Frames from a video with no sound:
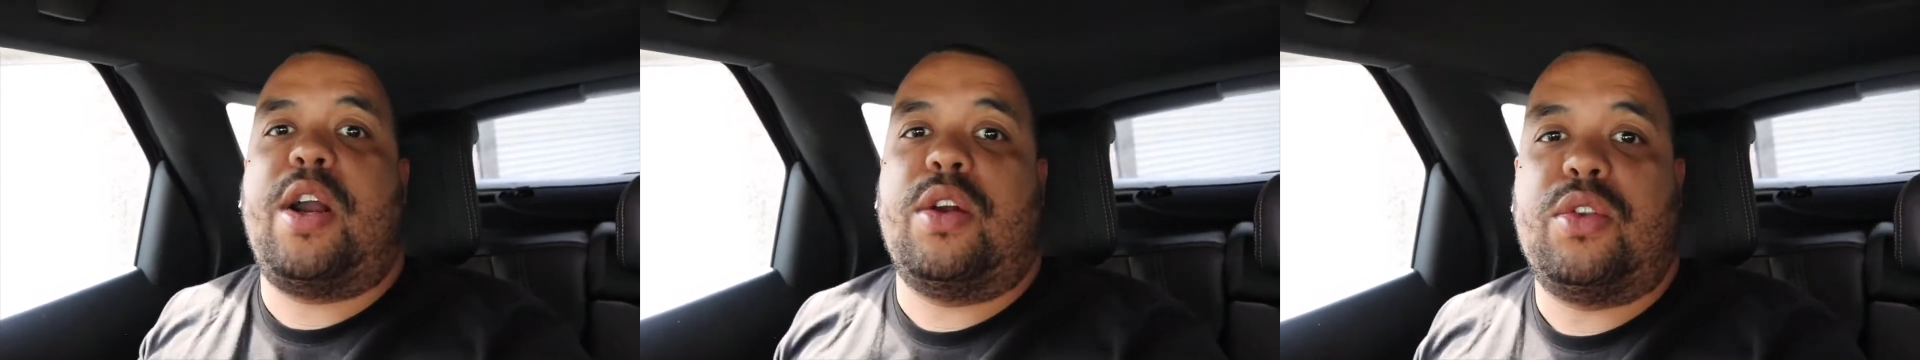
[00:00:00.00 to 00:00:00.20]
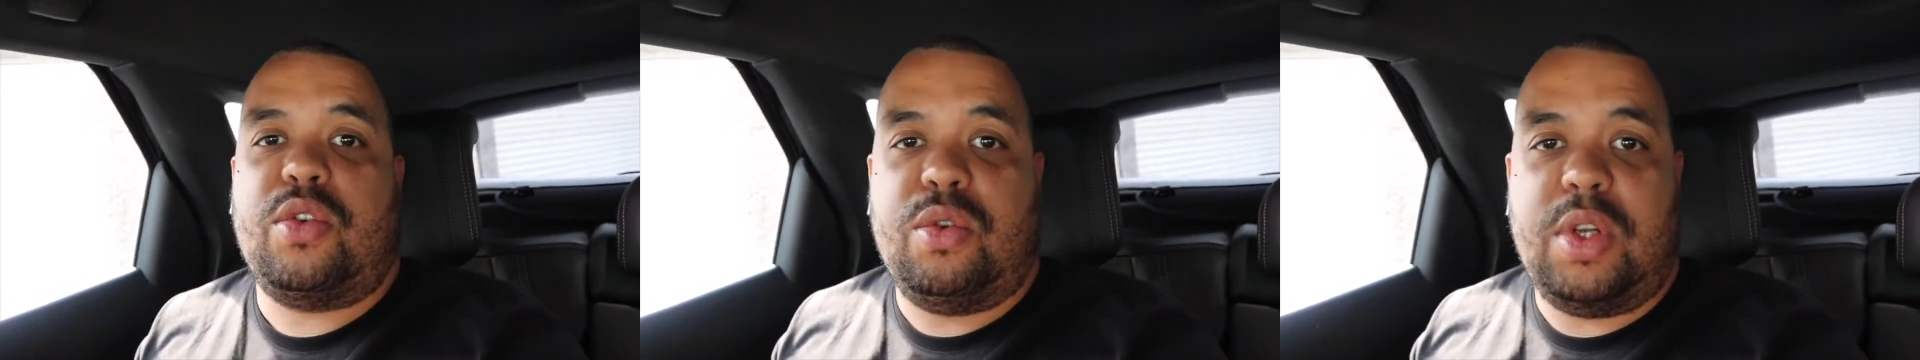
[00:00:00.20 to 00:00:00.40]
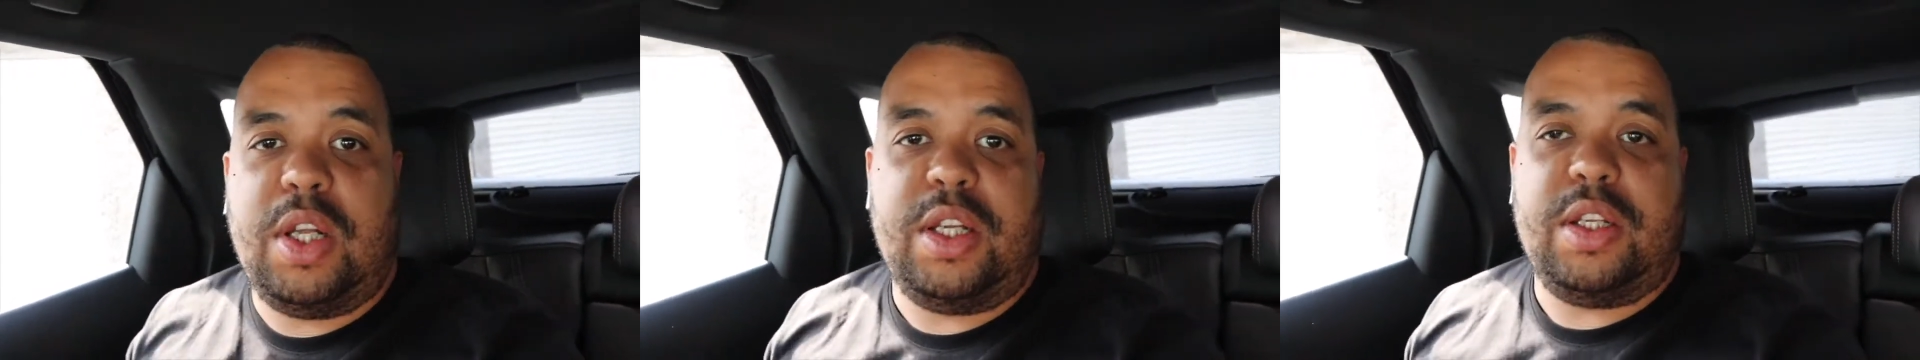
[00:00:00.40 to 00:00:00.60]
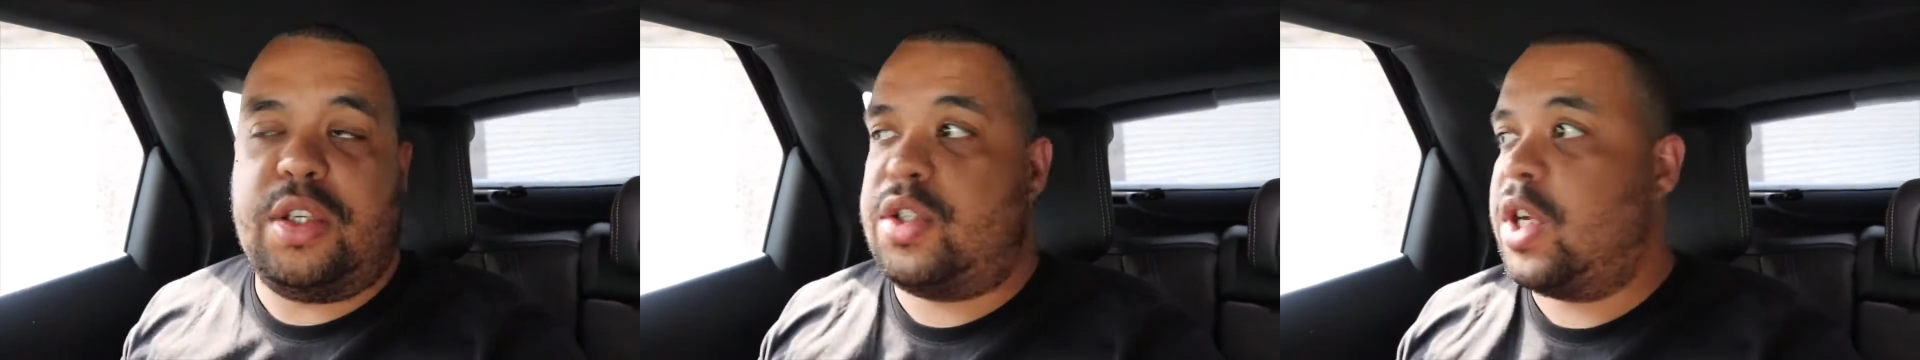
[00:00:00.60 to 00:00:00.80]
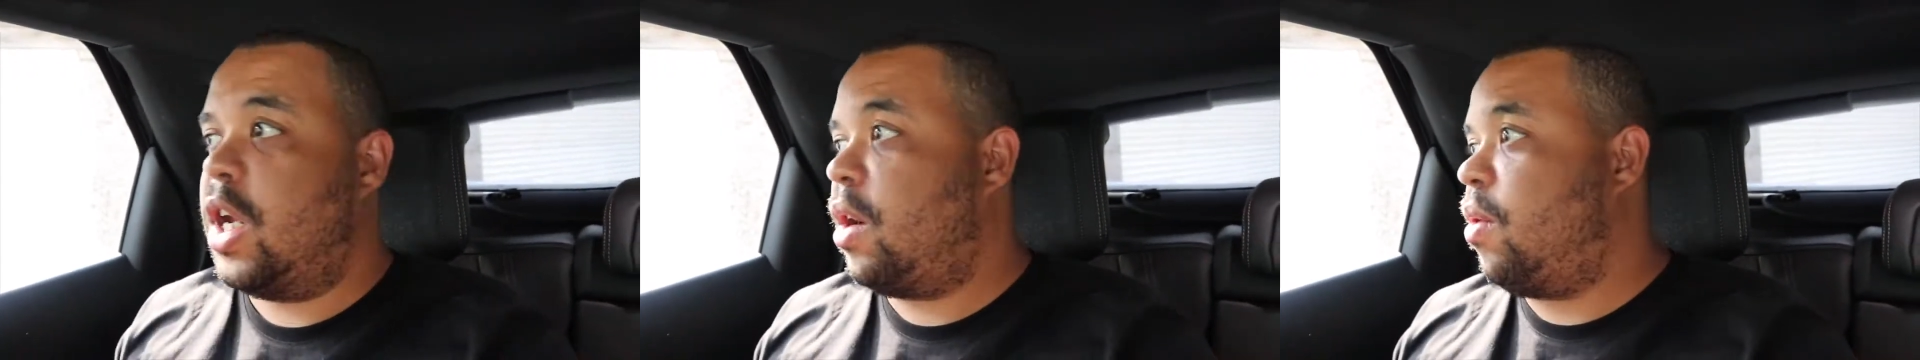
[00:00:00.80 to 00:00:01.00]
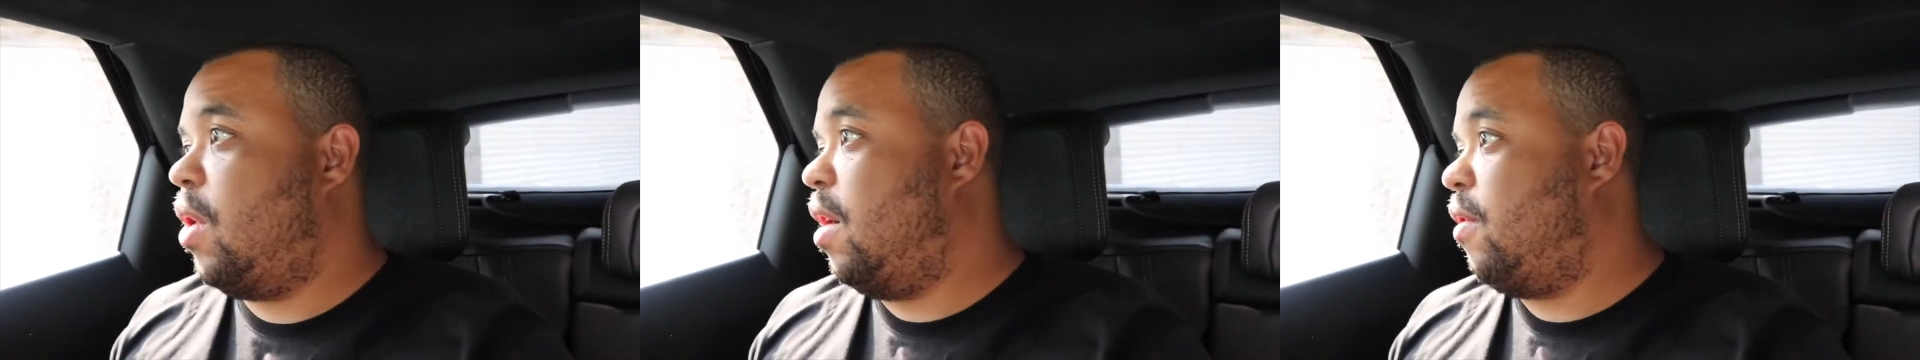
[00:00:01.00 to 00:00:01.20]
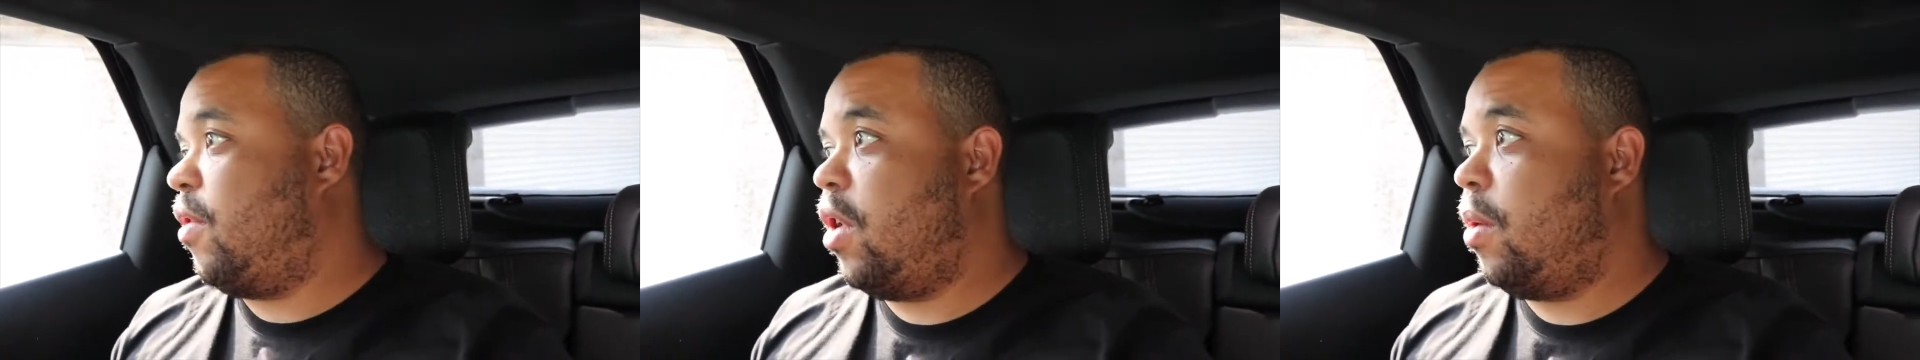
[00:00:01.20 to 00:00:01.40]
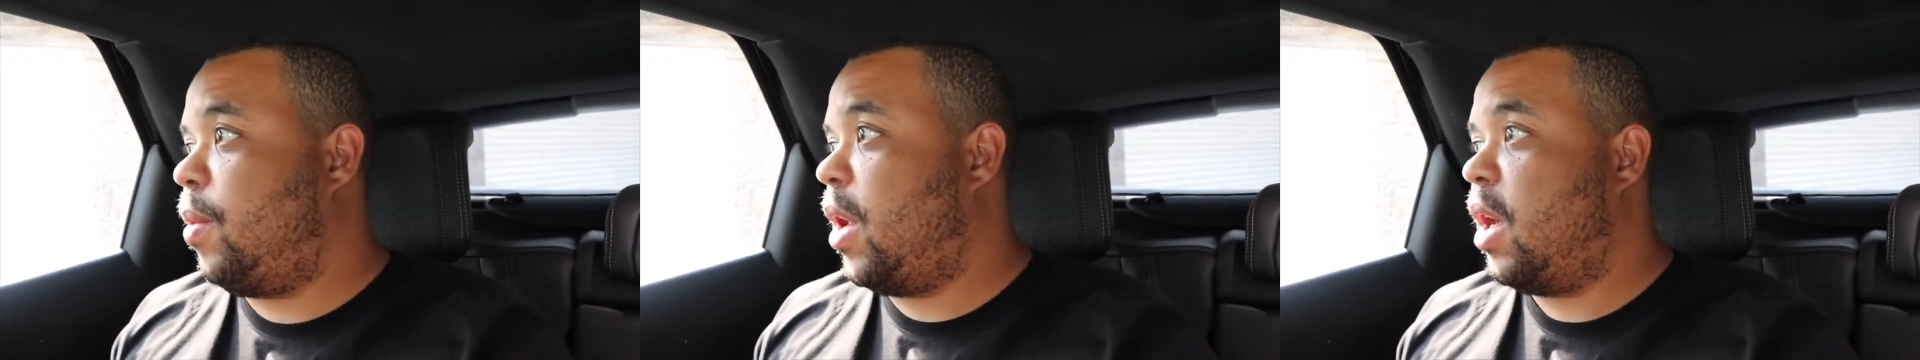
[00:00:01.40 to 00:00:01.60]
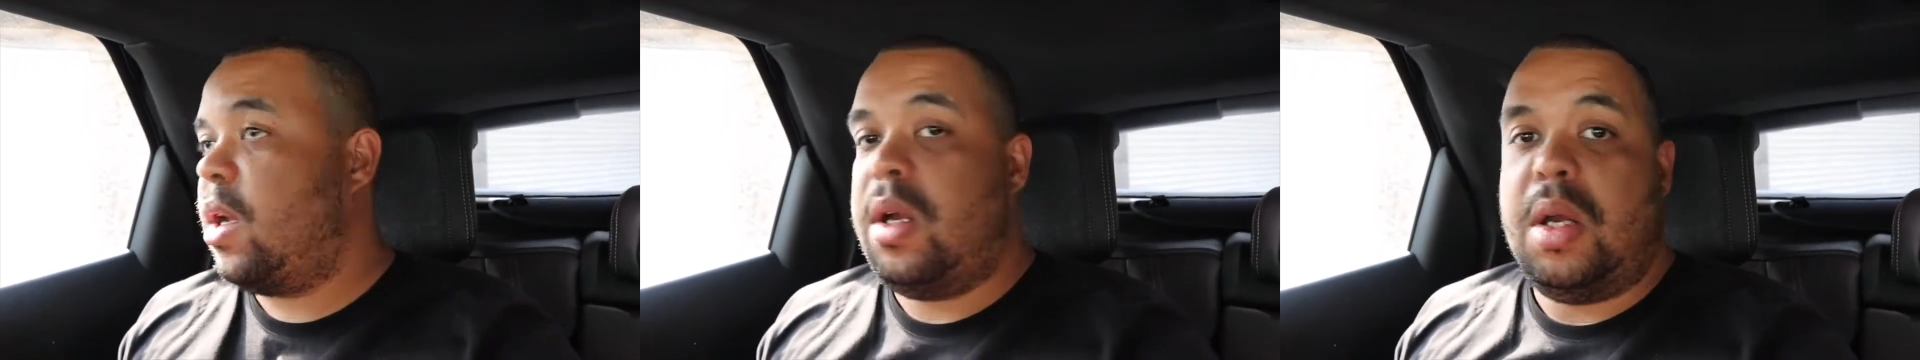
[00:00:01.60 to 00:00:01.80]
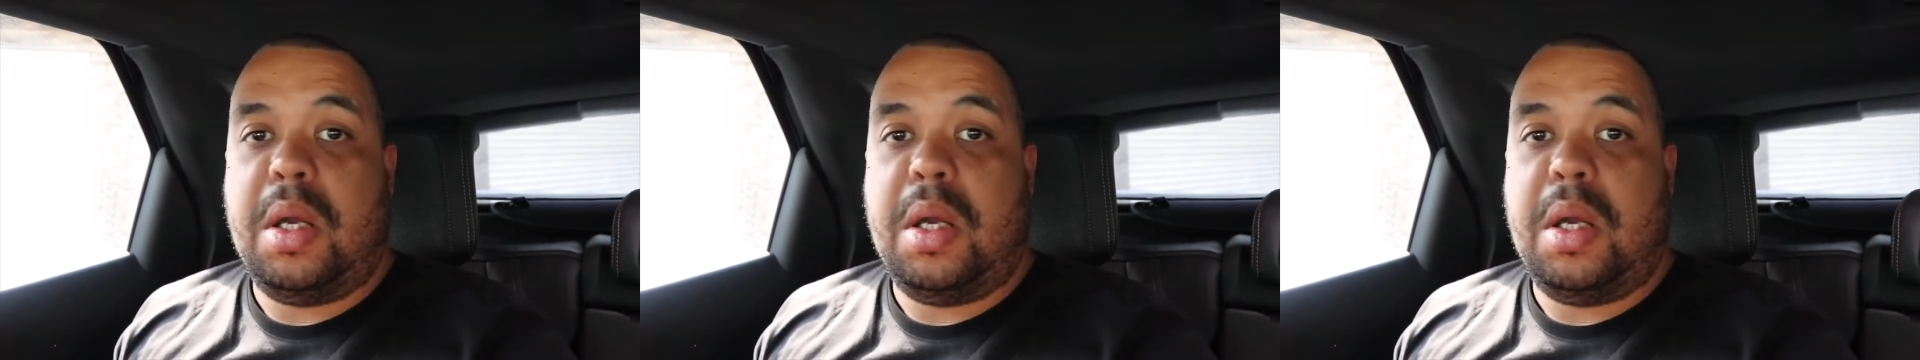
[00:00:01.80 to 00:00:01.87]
I do lean the chair quite far back,